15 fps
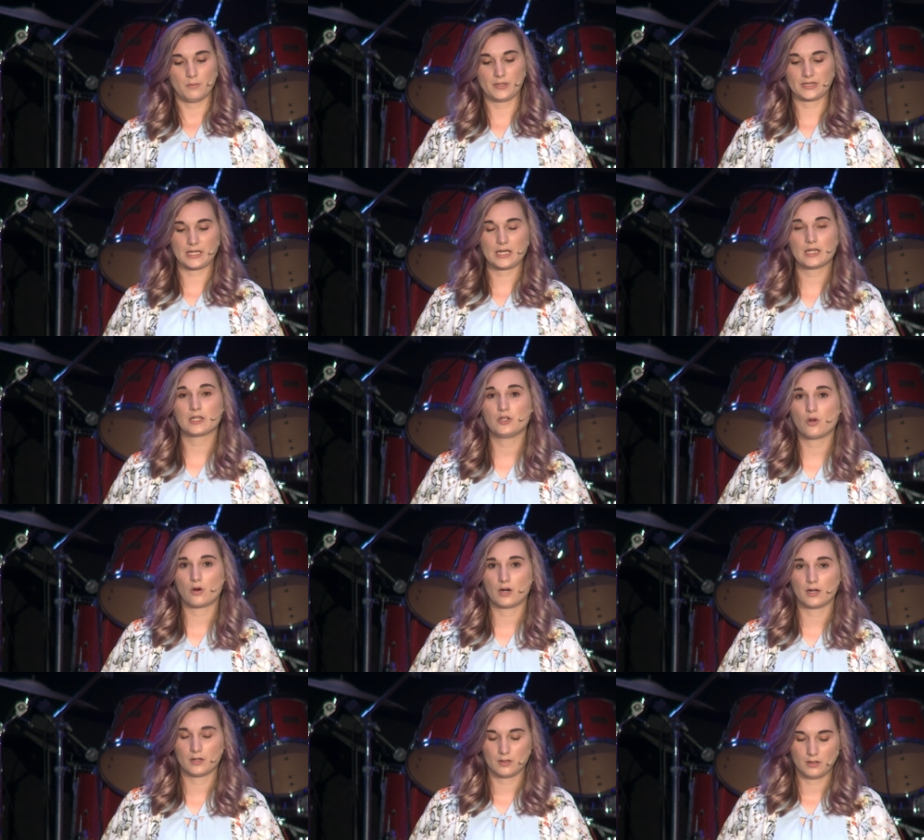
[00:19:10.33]
But they
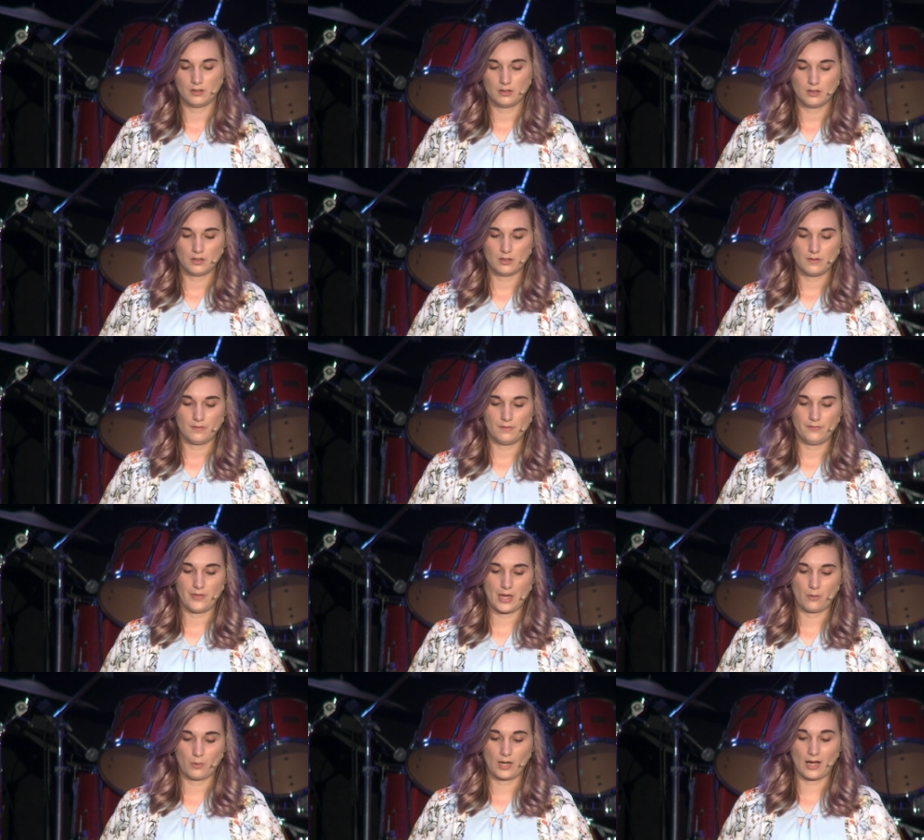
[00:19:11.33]
ignore
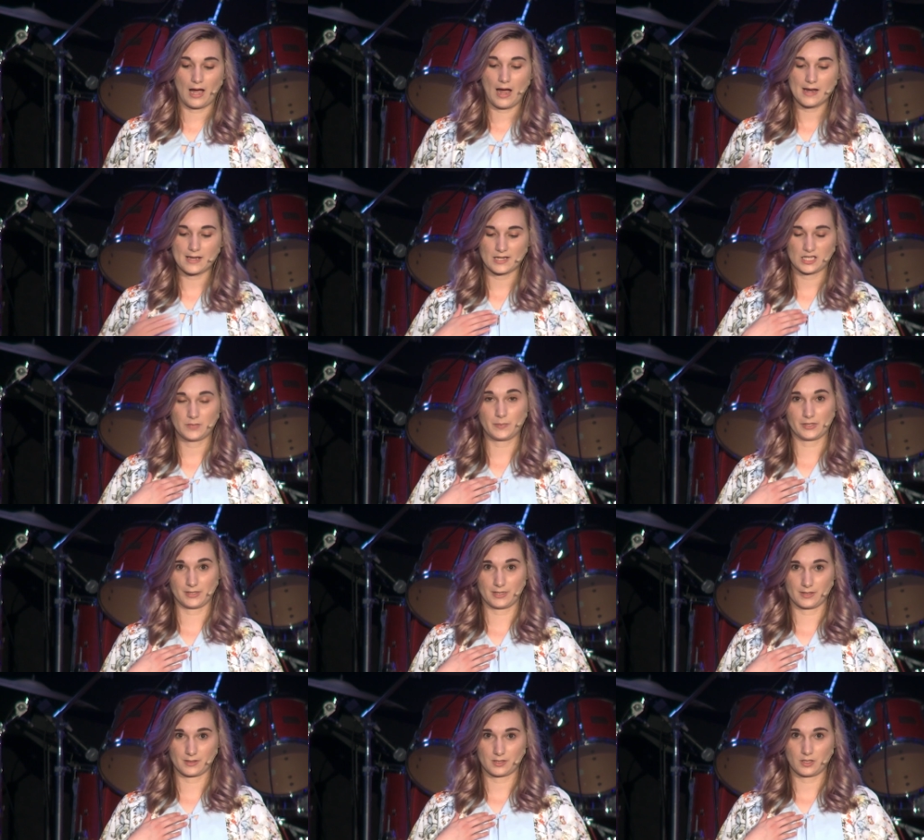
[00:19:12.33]
that what I
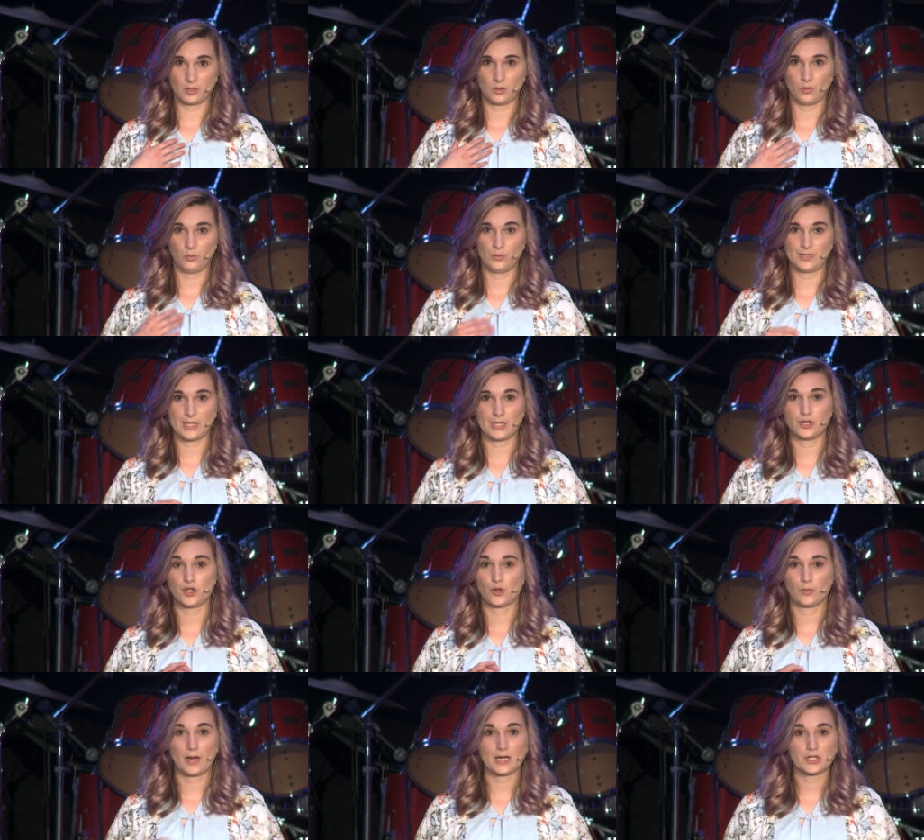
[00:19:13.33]
experienced was a
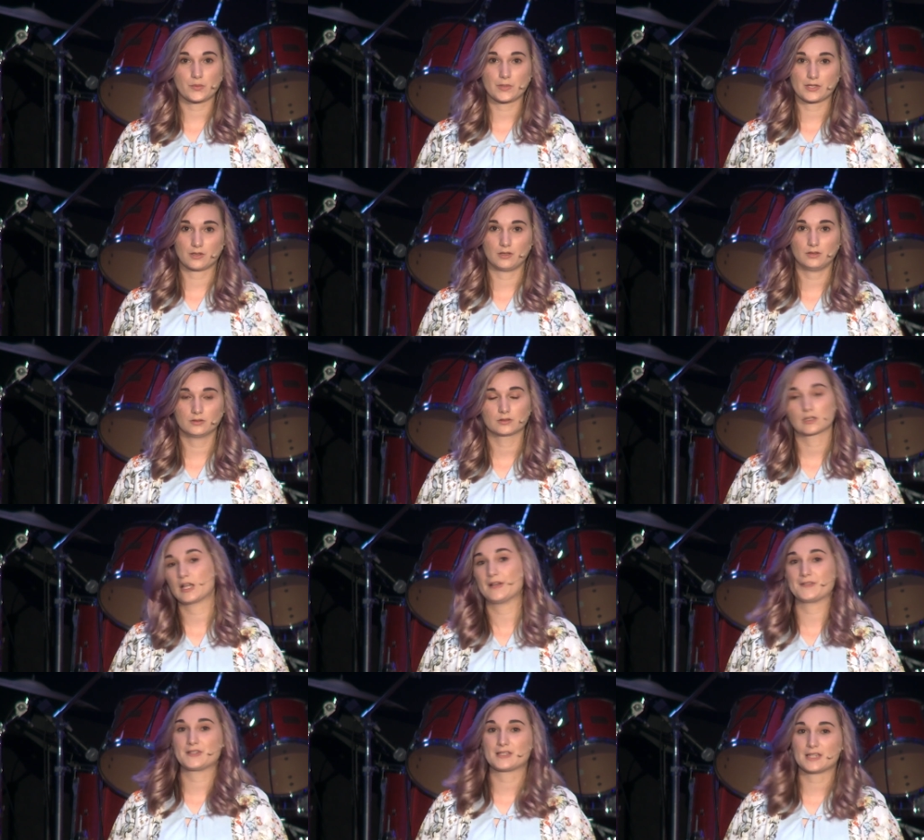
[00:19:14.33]
direct result
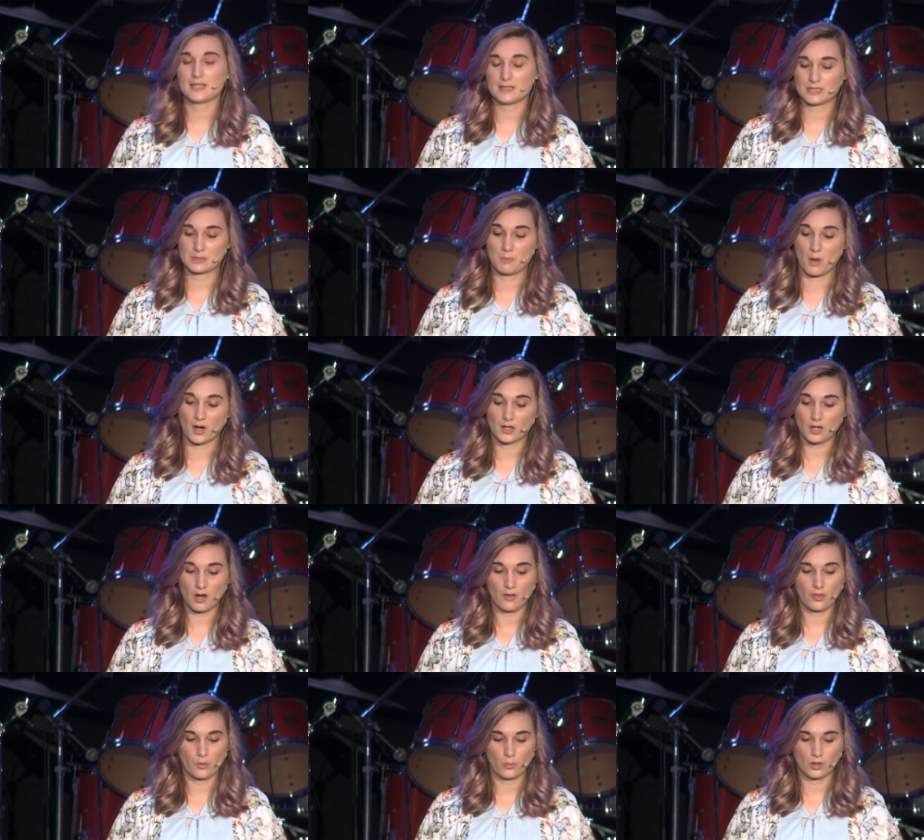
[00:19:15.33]
of sin's mark
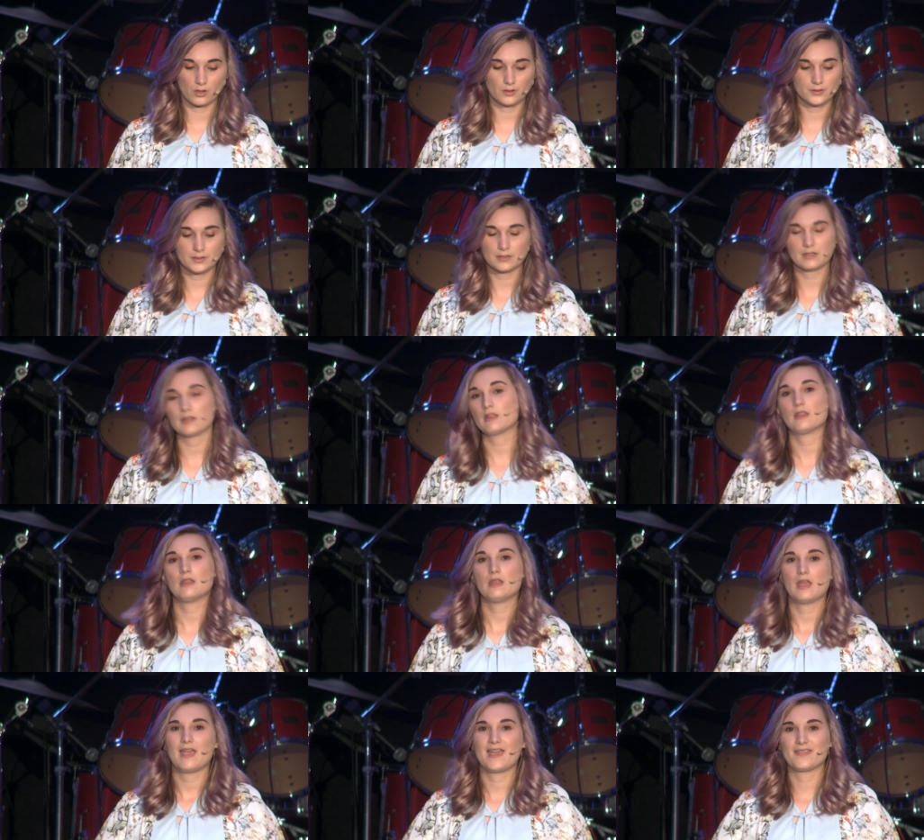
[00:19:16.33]
on the world
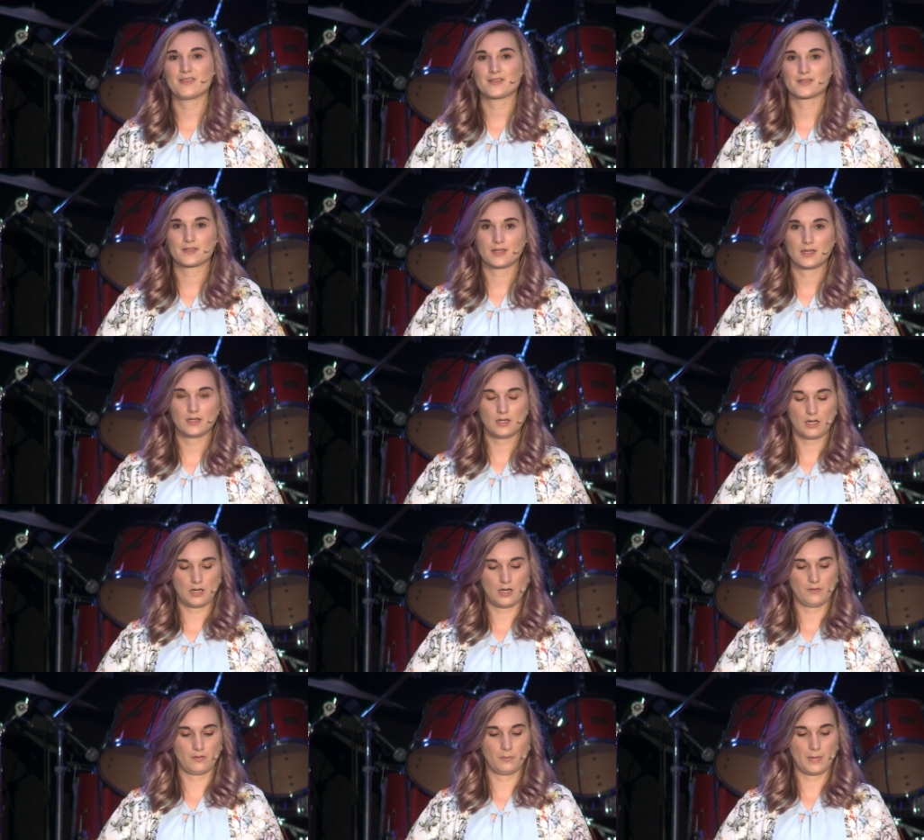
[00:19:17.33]
and the sin
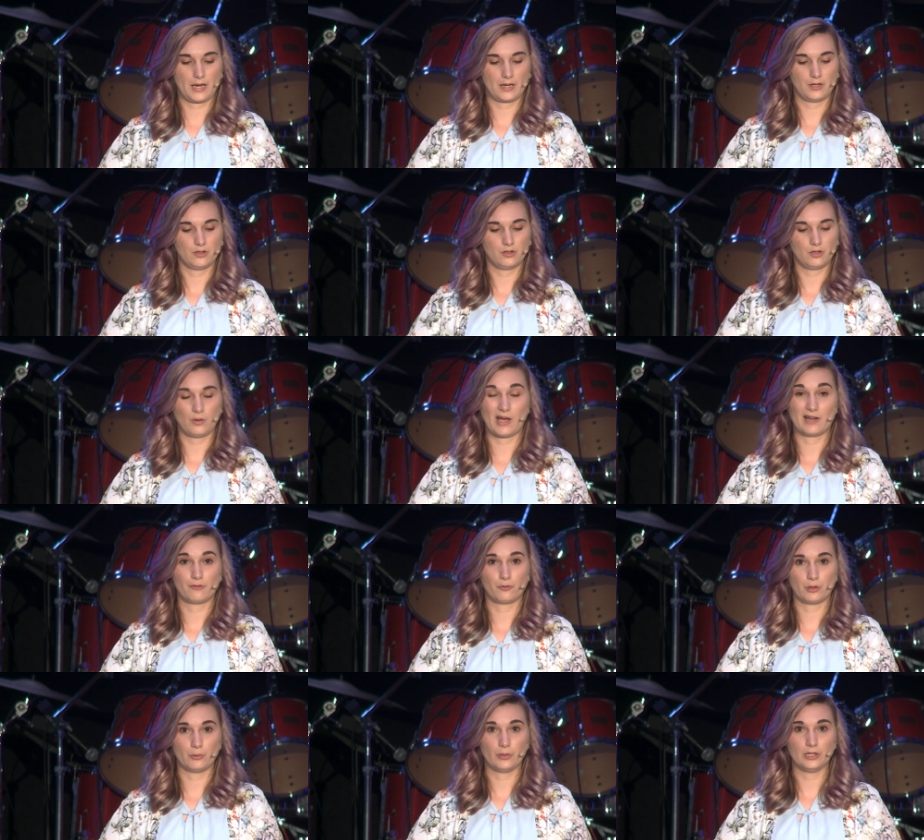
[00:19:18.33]
of a man who
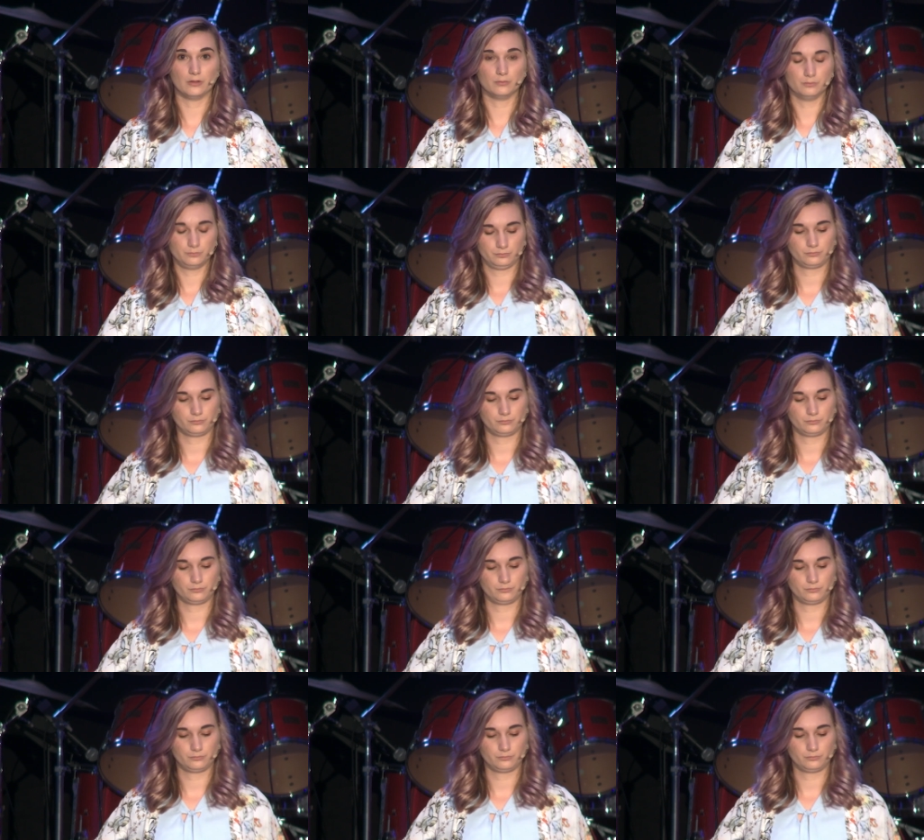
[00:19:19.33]
had free will.